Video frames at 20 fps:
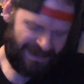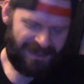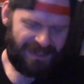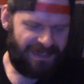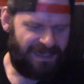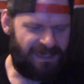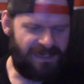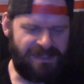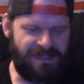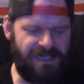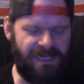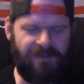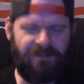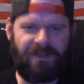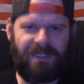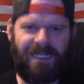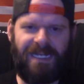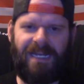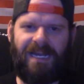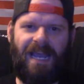he doesn't
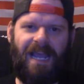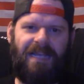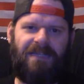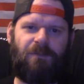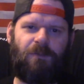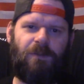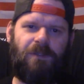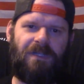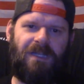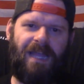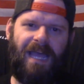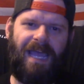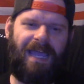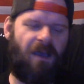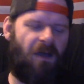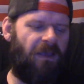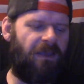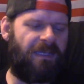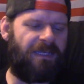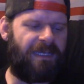even need actual clay.
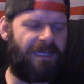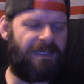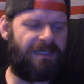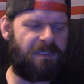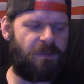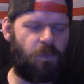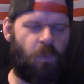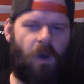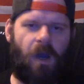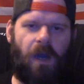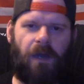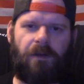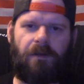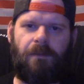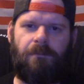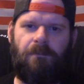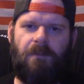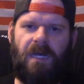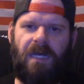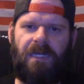All he needs is water
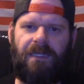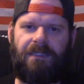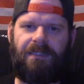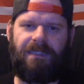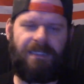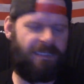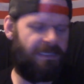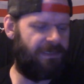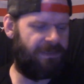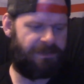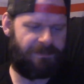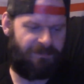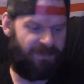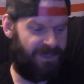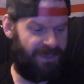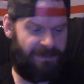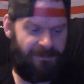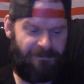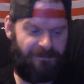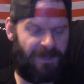and mud. He,
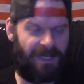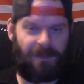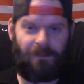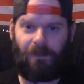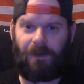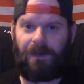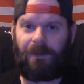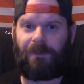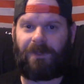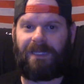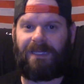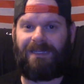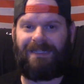he can fucking work with it.